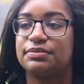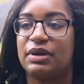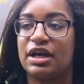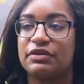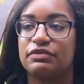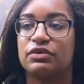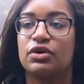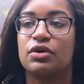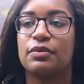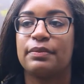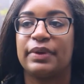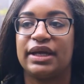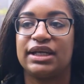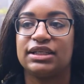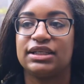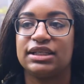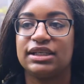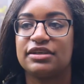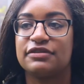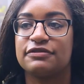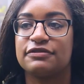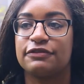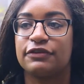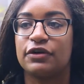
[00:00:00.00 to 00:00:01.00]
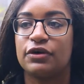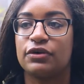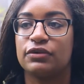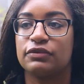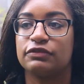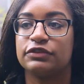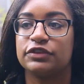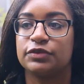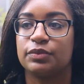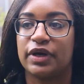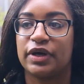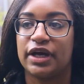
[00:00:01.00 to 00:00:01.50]
my role mainly
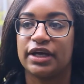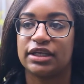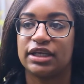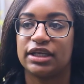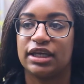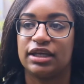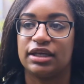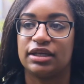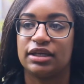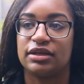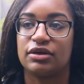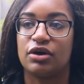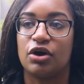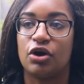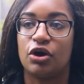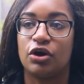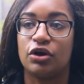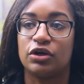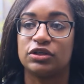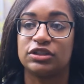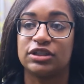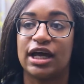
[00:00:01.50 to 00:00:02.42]
involves working on